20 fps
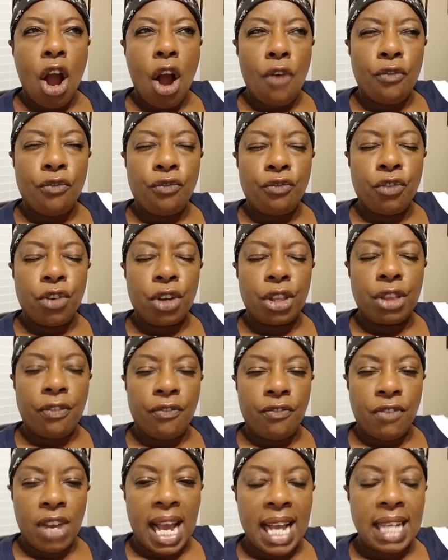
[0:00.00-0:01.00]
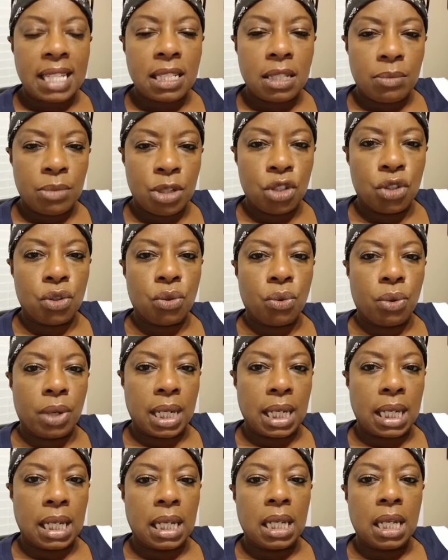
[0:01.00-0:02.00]
for the vast
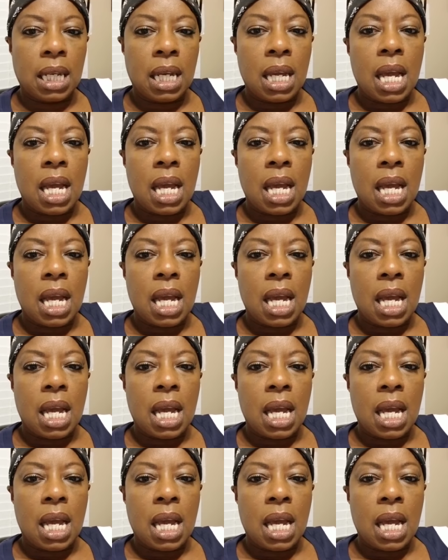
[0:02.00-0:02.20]
majority,